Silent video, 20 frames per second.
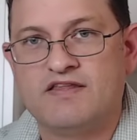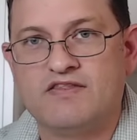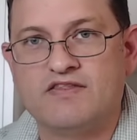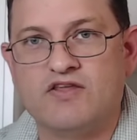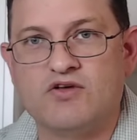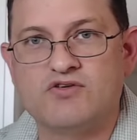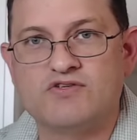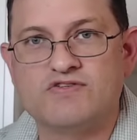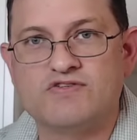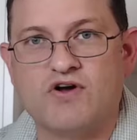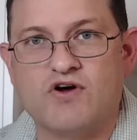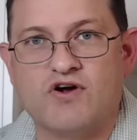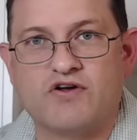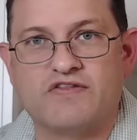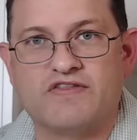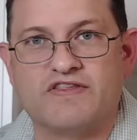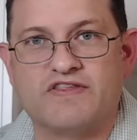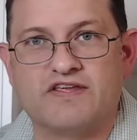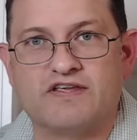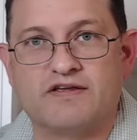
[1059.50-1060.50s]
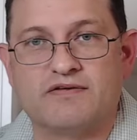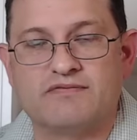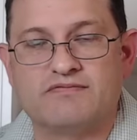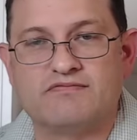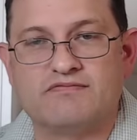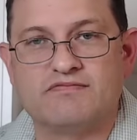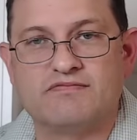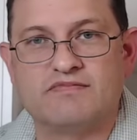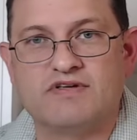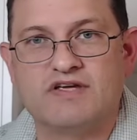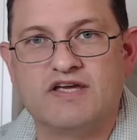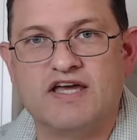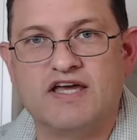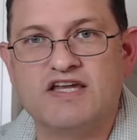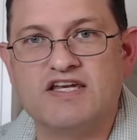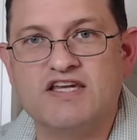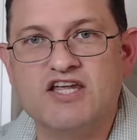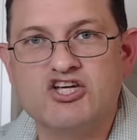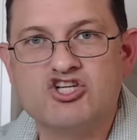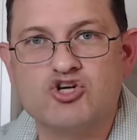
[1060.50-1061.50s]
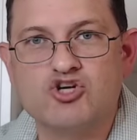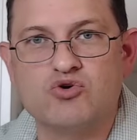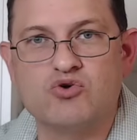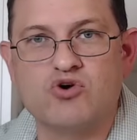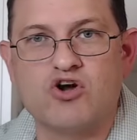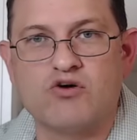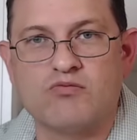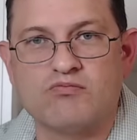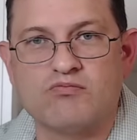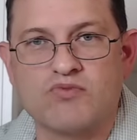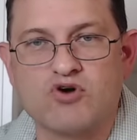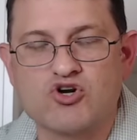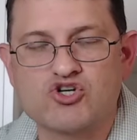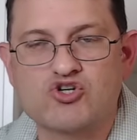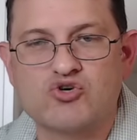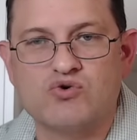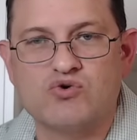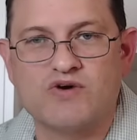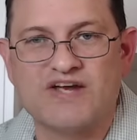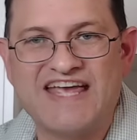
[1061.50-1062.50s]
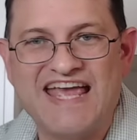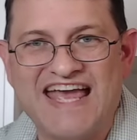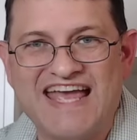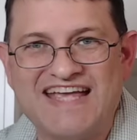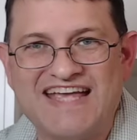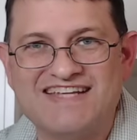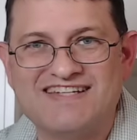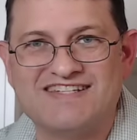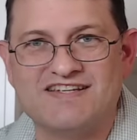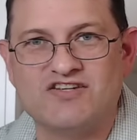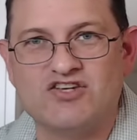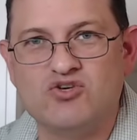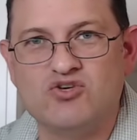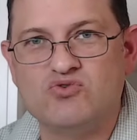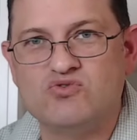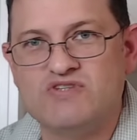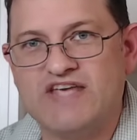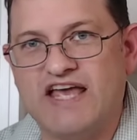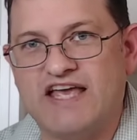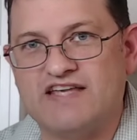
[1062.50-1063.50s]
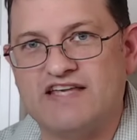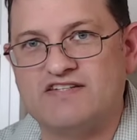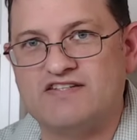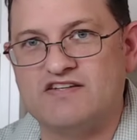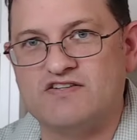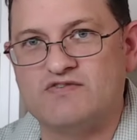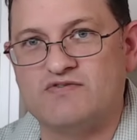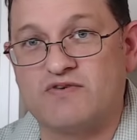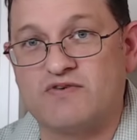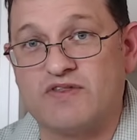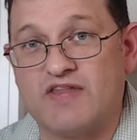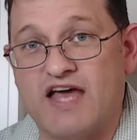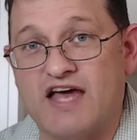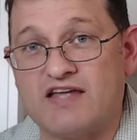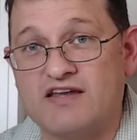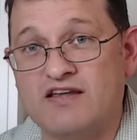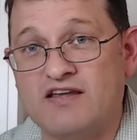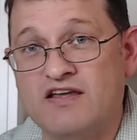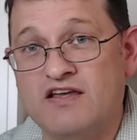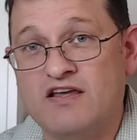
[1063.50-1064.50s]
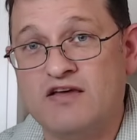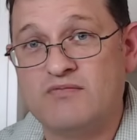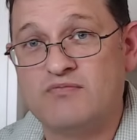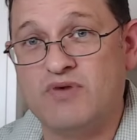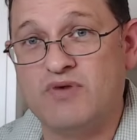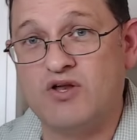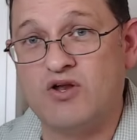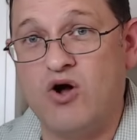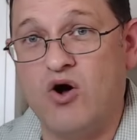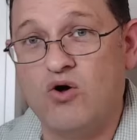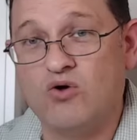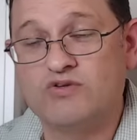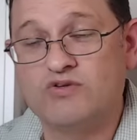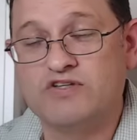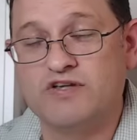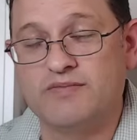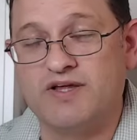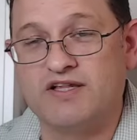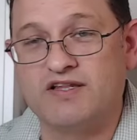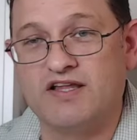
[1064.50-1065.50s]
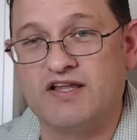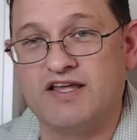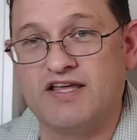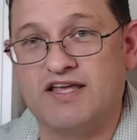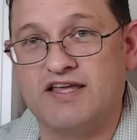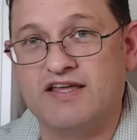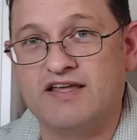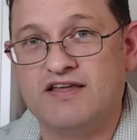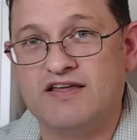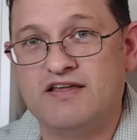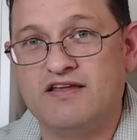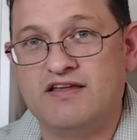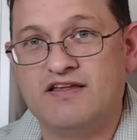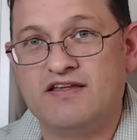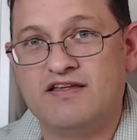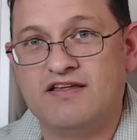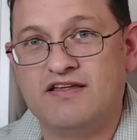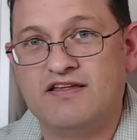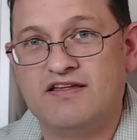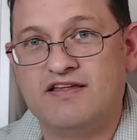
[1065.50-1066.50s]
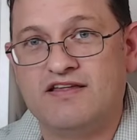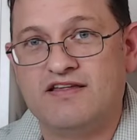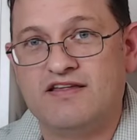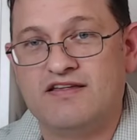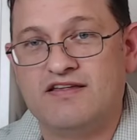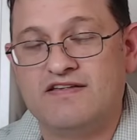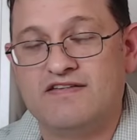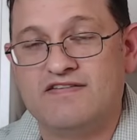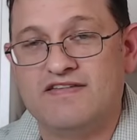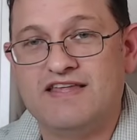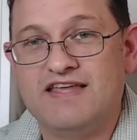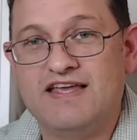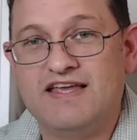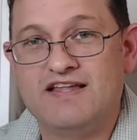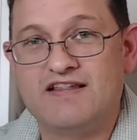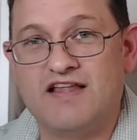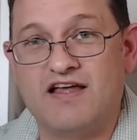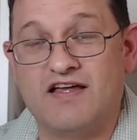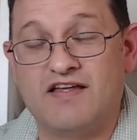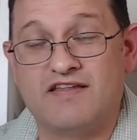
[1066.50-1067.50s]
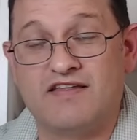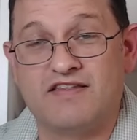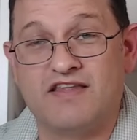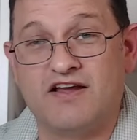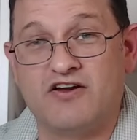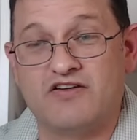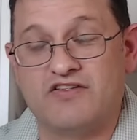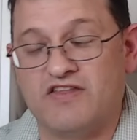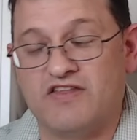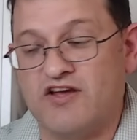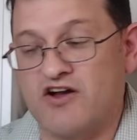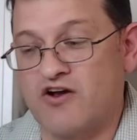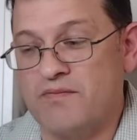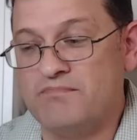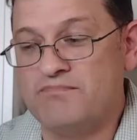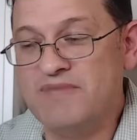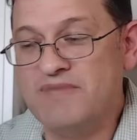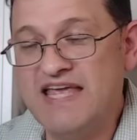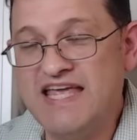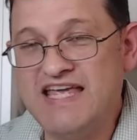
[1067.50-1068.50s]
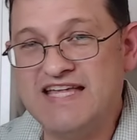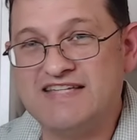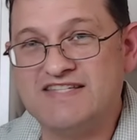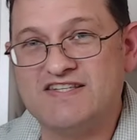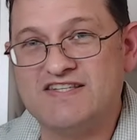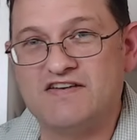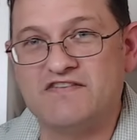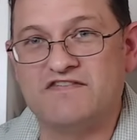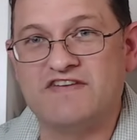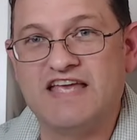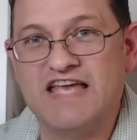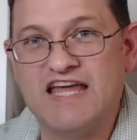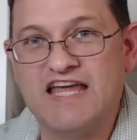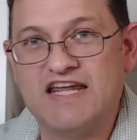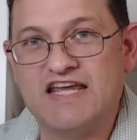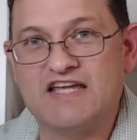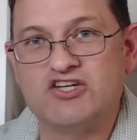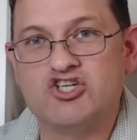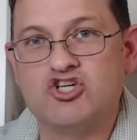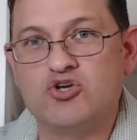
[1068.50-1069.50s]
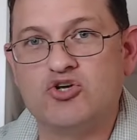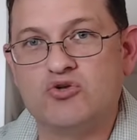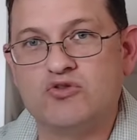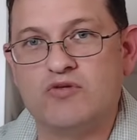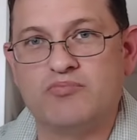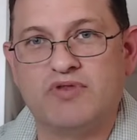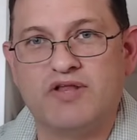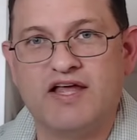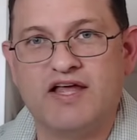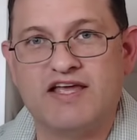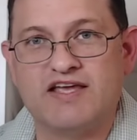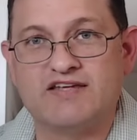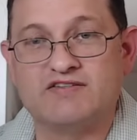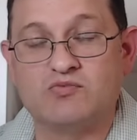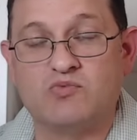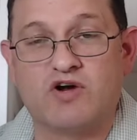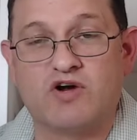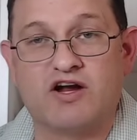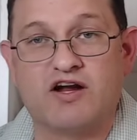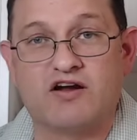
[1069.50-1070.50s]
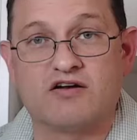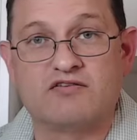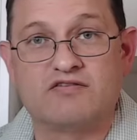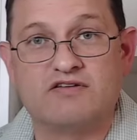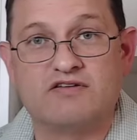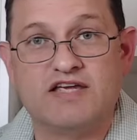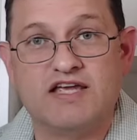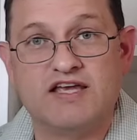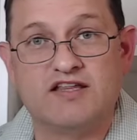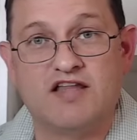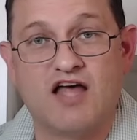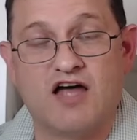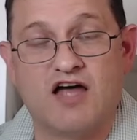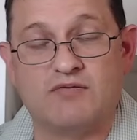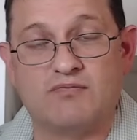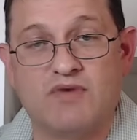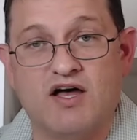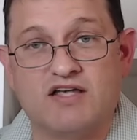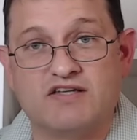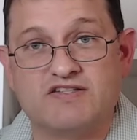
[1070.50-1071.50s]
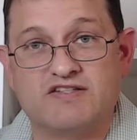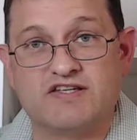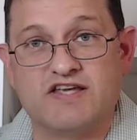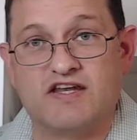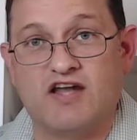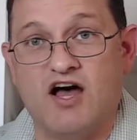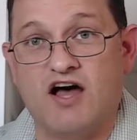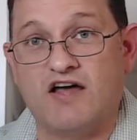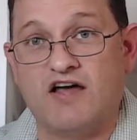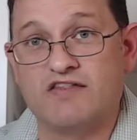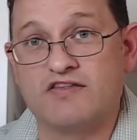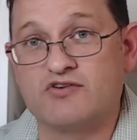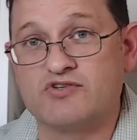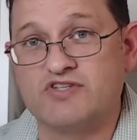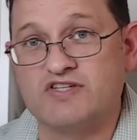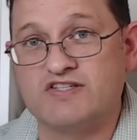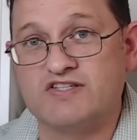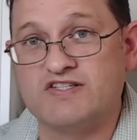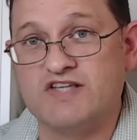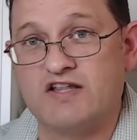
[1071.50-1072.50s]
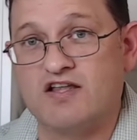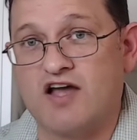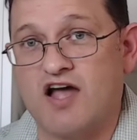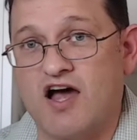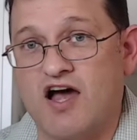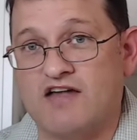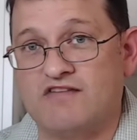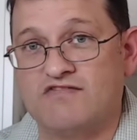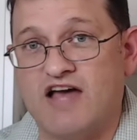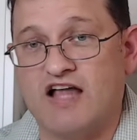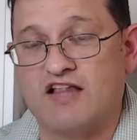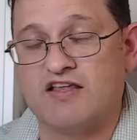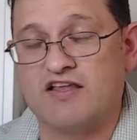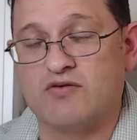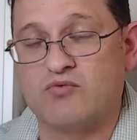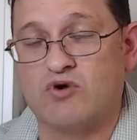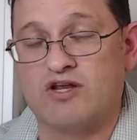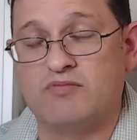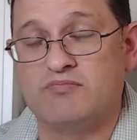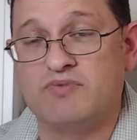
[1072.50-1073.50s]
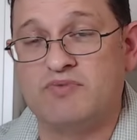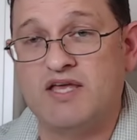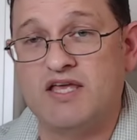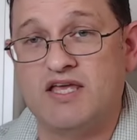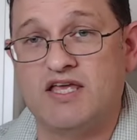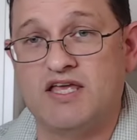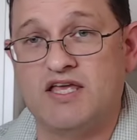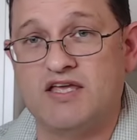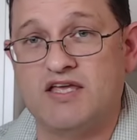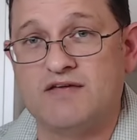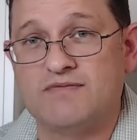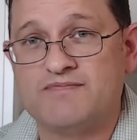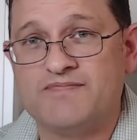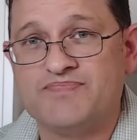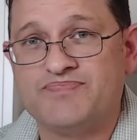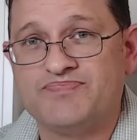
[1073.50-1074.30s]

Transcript: Those are the initial commercial use cases for that. But ultimately, there are means of getting to the place where Elon Musk and others in Silicon Valley want to be,